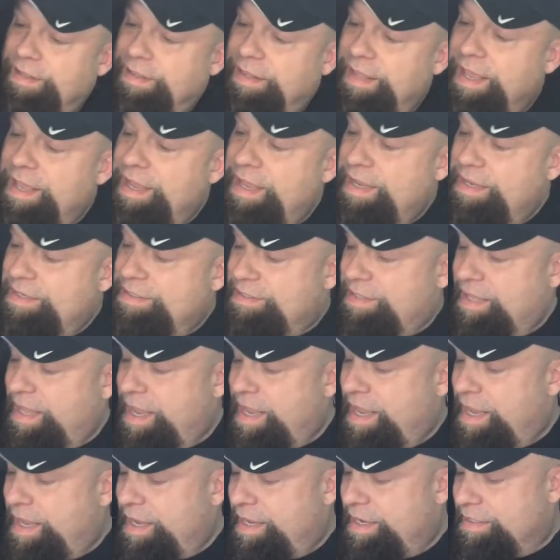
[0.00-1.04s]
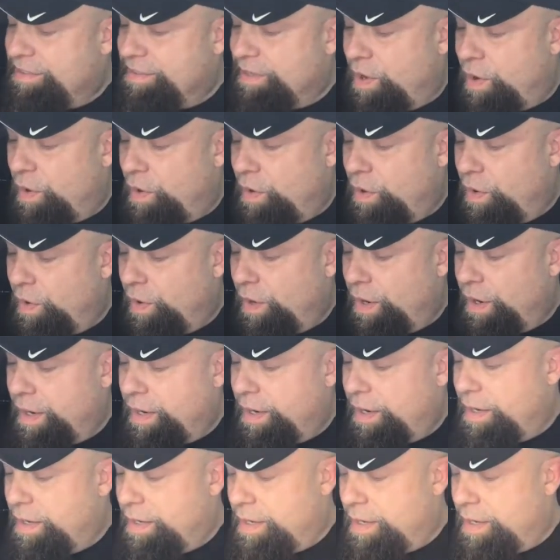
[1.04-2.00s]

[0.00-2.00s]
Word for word: These things are